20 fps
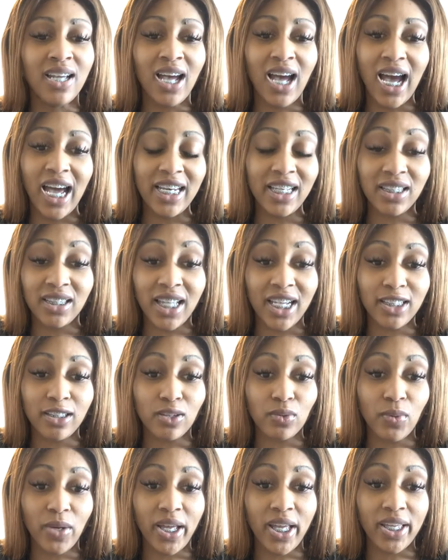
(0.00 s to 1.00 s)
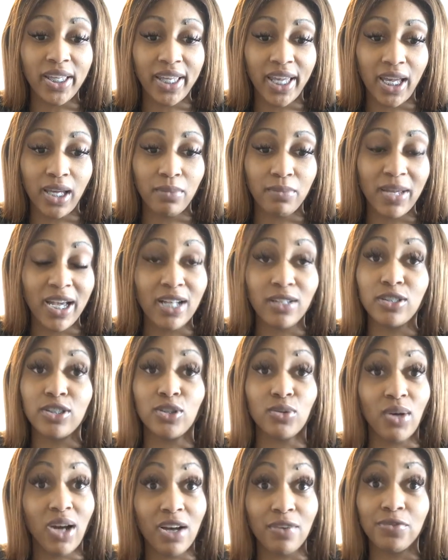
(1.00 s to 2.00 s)
I didn't like the way it came out.
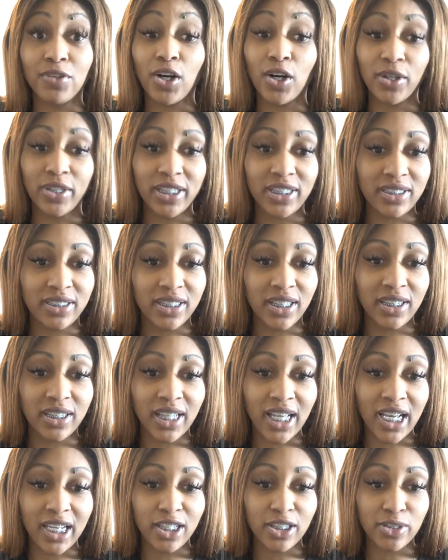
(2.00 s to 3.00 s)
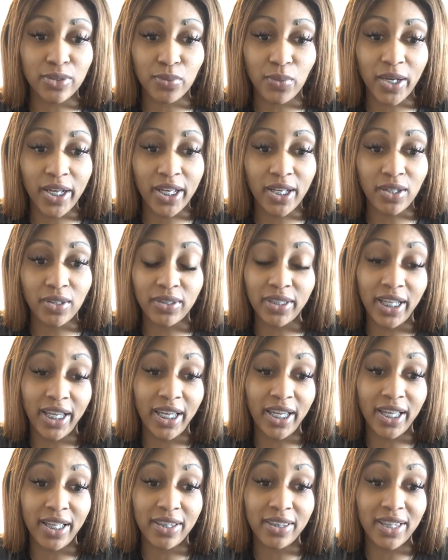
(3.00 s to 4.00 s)
So I've already did that as well.
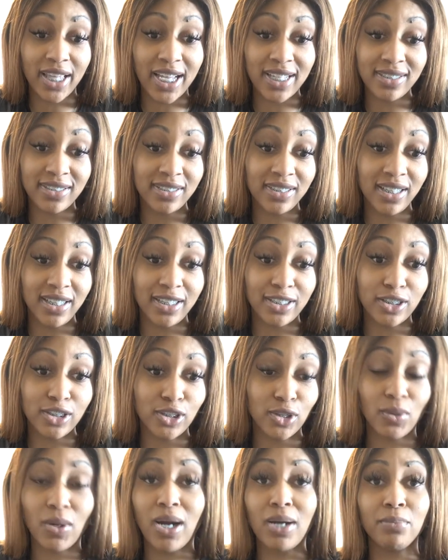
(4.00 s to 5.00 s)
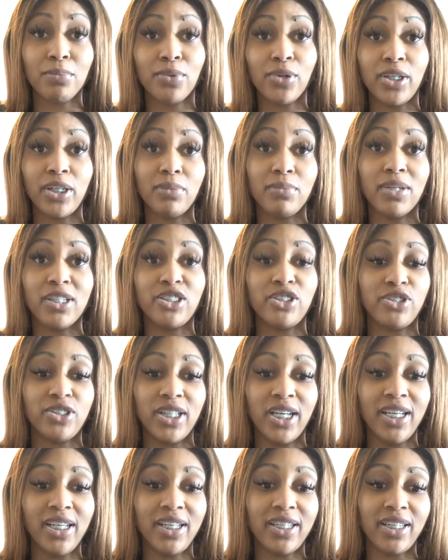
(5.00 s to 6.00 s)
And that's it. So I'm pretty much
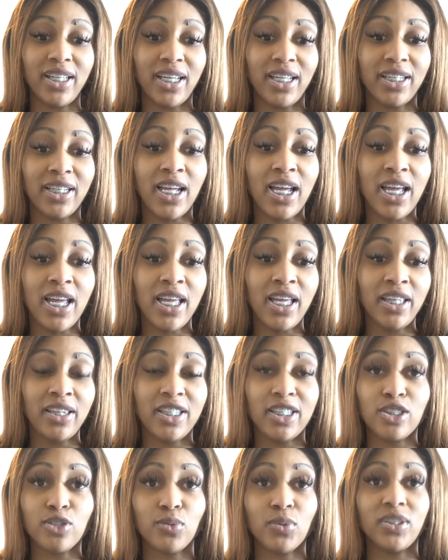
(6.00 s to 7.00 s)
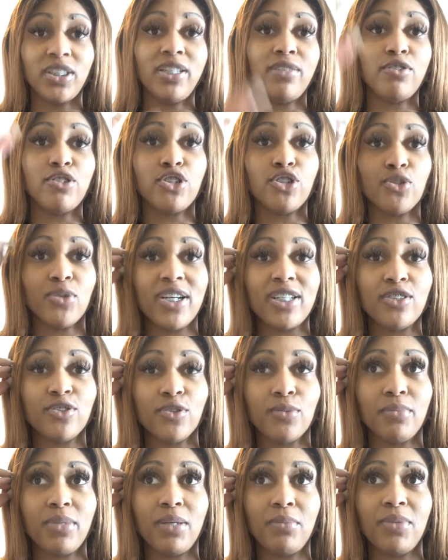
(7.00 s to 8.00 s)
done. And this relieves stress
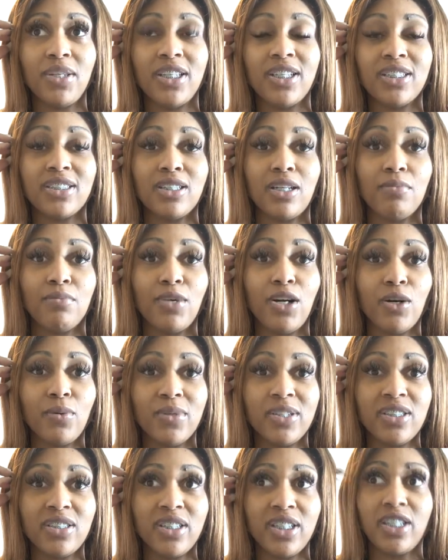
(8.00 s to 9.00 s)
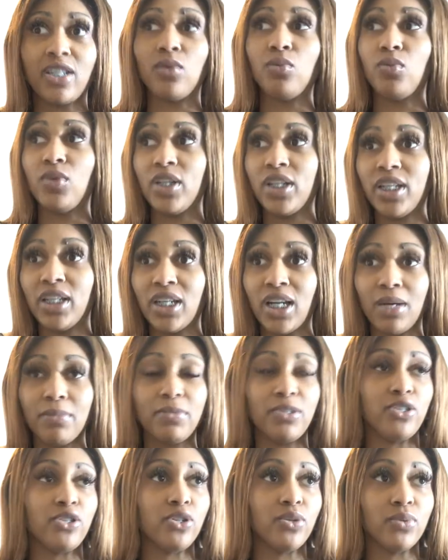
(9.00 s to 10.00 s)
for me because I'm always thinking, what could I
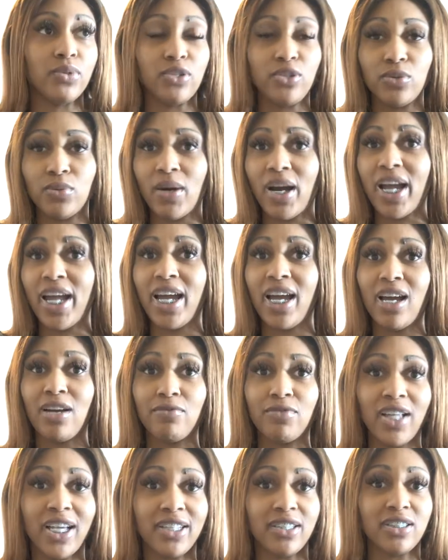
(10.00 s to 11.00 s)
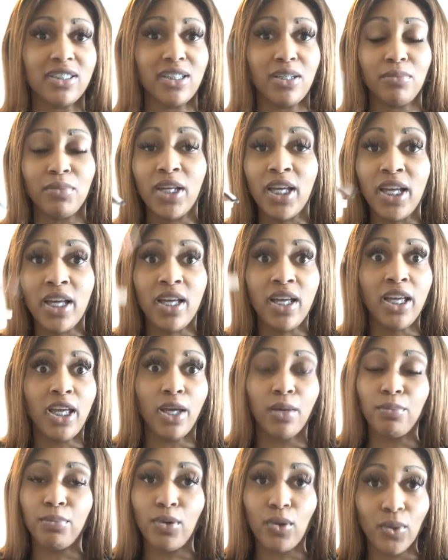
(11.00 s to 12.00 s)
be doing? Do I have like some
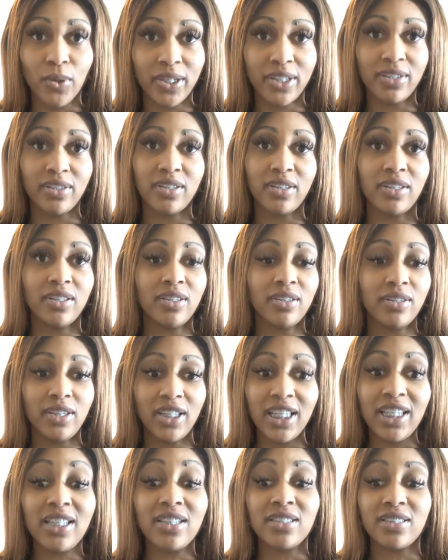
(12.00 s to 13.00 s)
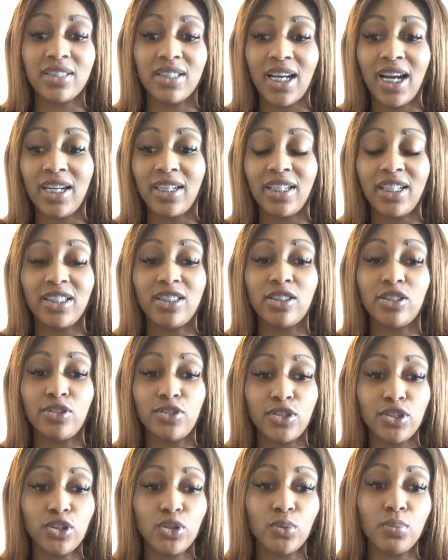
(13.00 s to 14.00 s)
important things that I need to
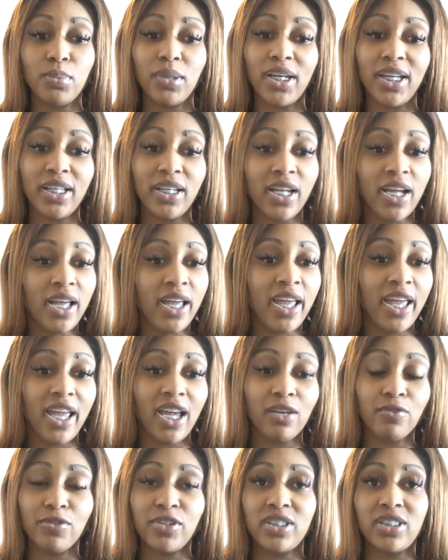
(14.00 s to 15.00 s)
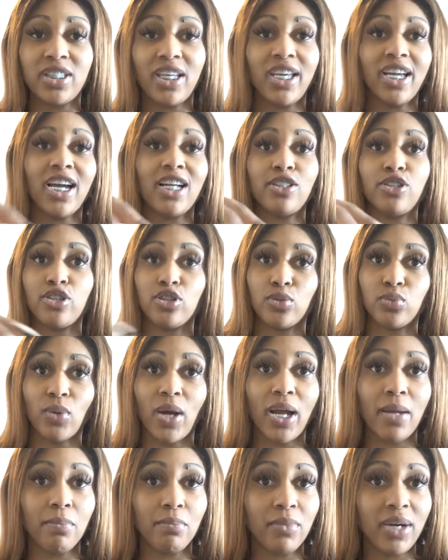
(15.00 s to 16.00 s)
do? But every day I just
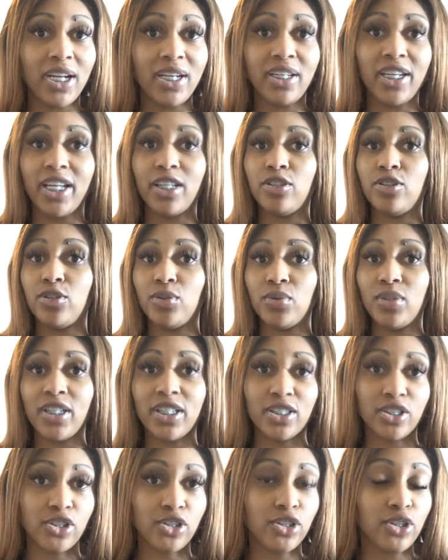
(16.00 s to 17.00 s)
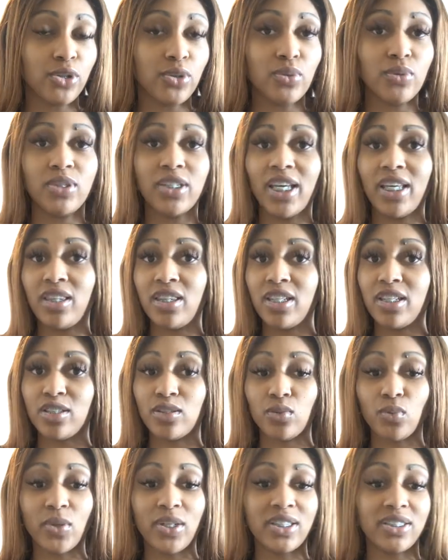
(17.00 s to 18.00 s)
write Monday, do this, Tuesday,
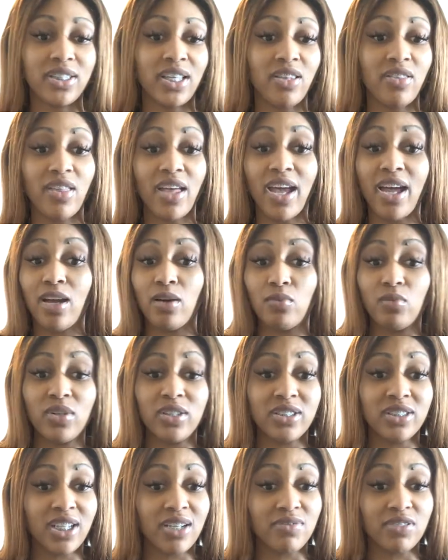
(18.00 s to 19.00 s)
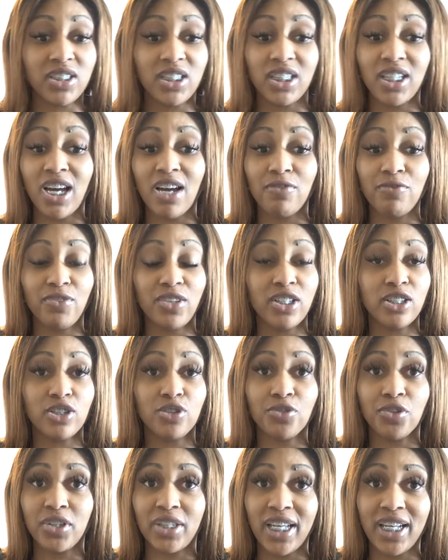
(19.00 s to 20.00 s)
this, Wednesday, that. And once I
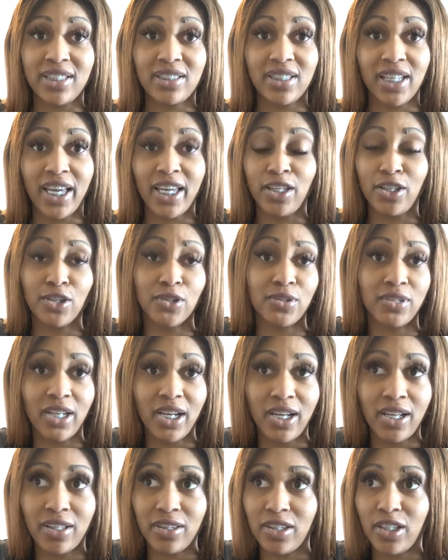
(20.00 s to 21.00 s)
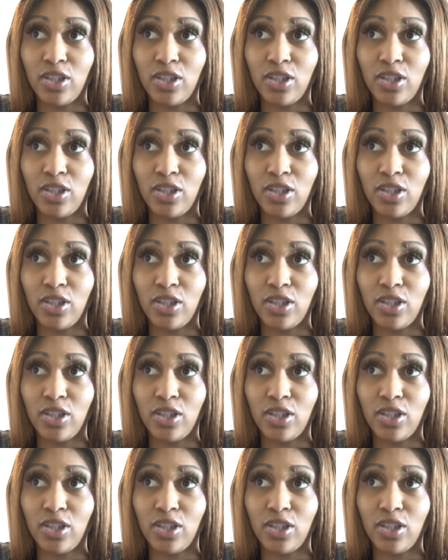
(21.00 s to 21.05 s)
finish for that day, you're done.